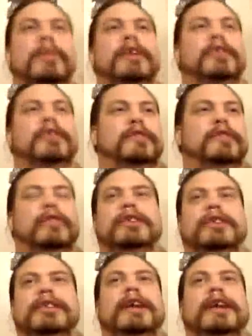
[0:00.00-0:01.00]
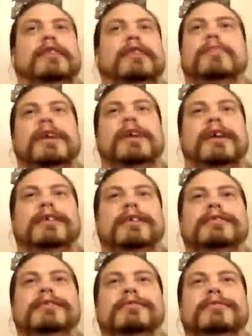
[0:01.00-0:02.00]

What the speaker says: be just for the sake of being